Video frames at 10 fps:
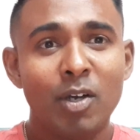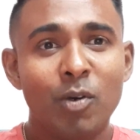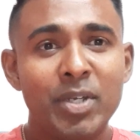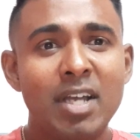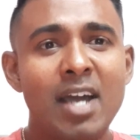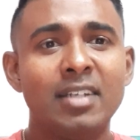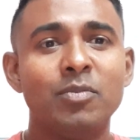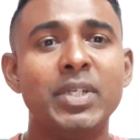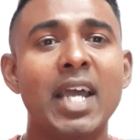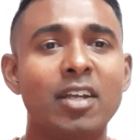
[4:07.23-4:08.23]
we
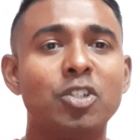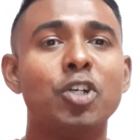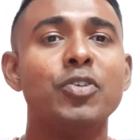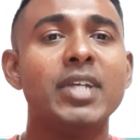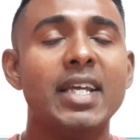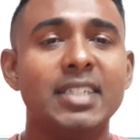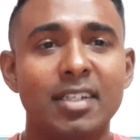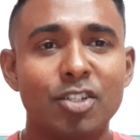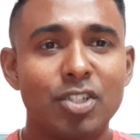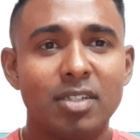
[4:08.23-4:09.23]
cannot create
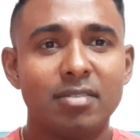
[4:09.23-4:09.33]
energy.